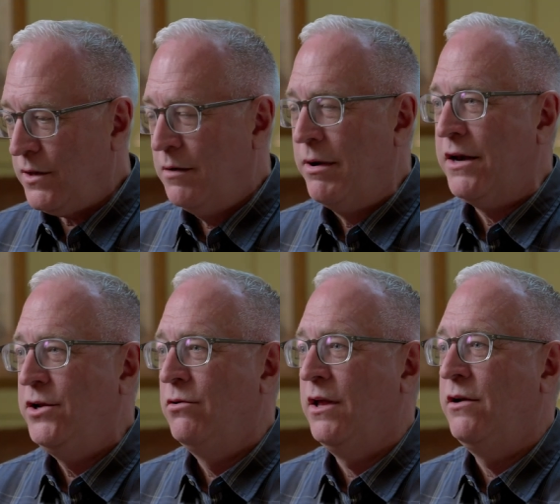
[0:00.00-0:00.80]
about a
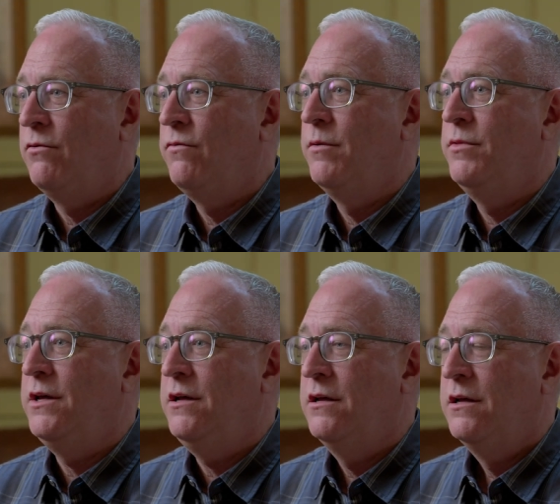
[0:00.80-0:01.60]
year later from
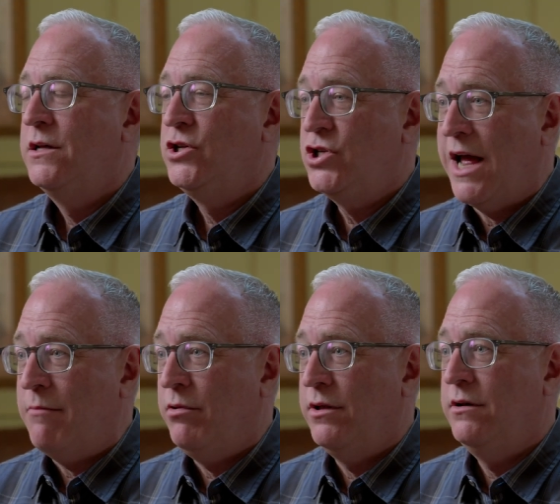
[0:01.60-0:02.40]
the
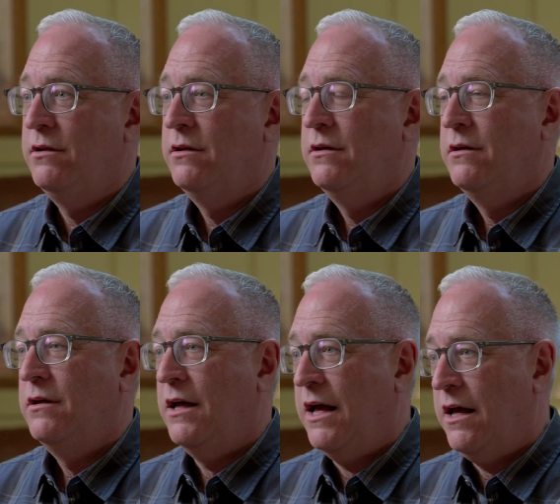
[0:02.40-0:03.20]
chaplain
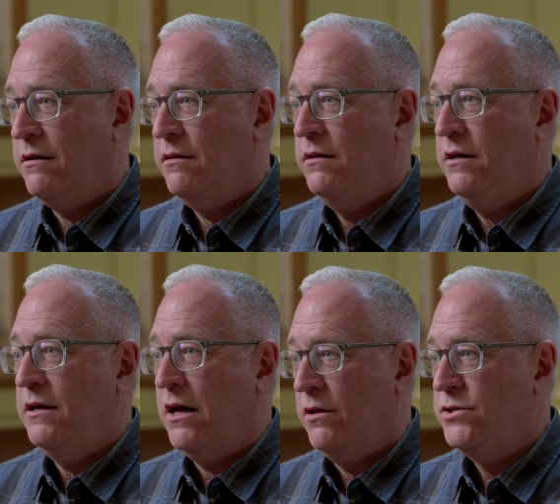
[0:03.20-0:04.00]
at
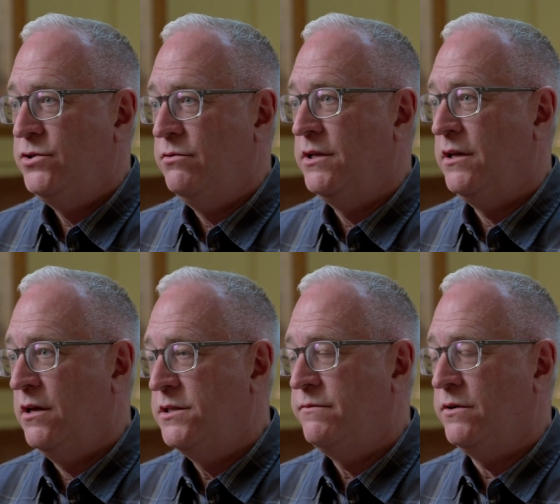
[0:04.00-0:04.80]
the Ellis unit in
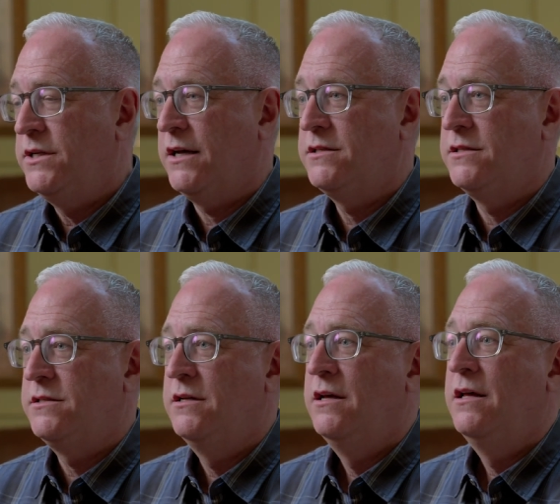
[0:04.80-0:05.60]
Huntsville,
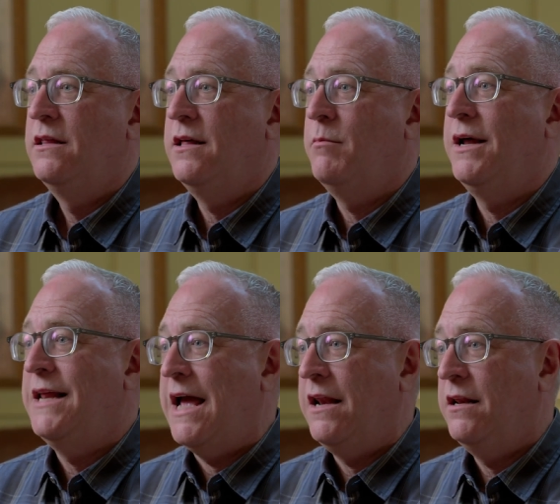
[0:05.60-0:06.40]
Texas, that my
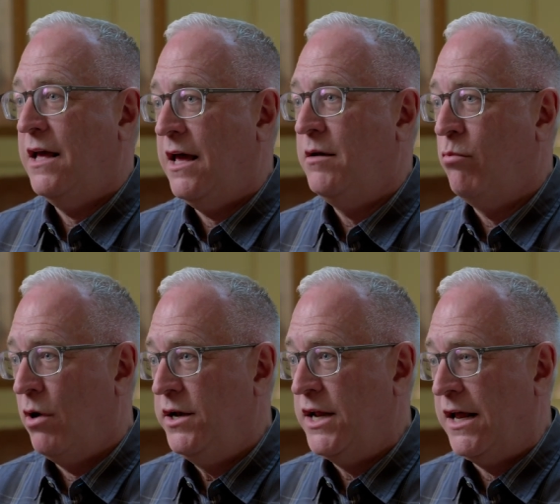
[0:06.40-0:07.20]
dad had had a
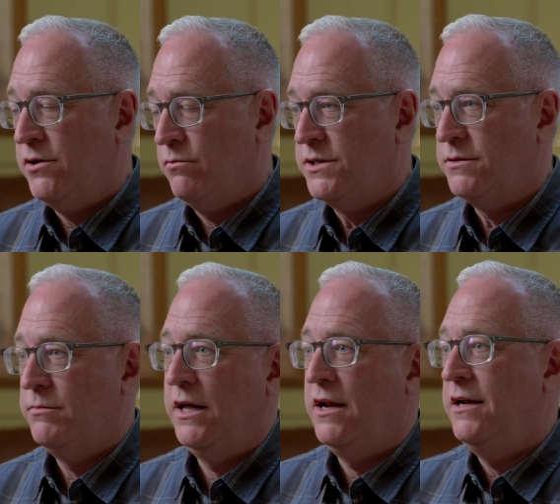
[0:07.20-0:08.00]
brain
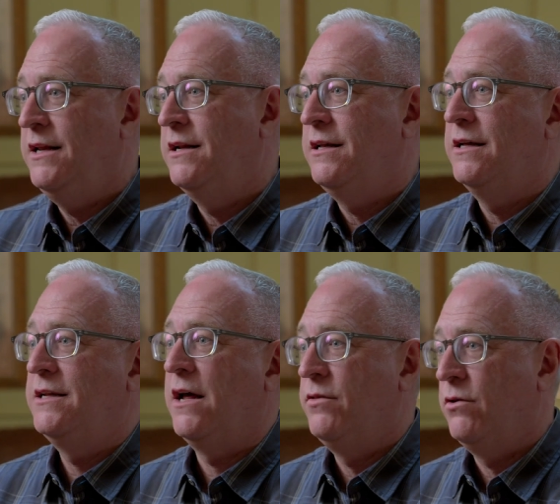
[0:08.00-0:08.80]
aneurysm and I needed to get down